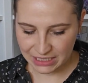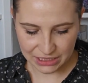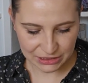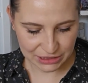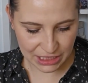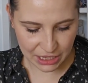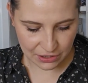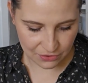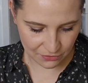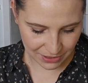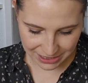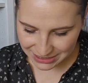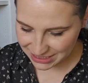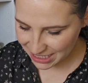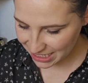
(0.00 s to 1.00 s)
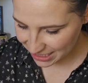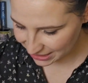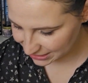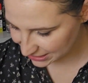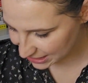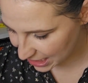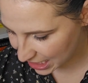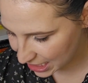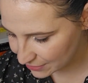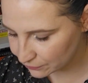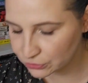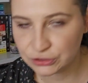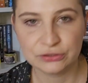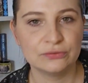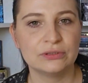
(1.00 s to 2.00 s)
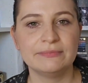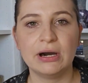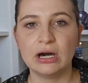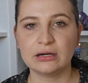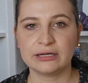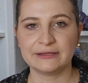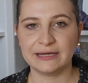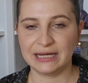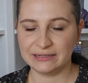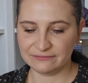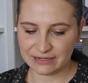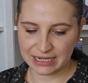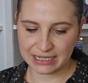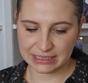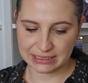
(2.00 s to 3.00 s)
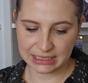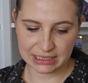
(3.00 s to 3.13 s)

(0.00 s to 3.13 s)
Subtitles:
So next I will do the manga that I read.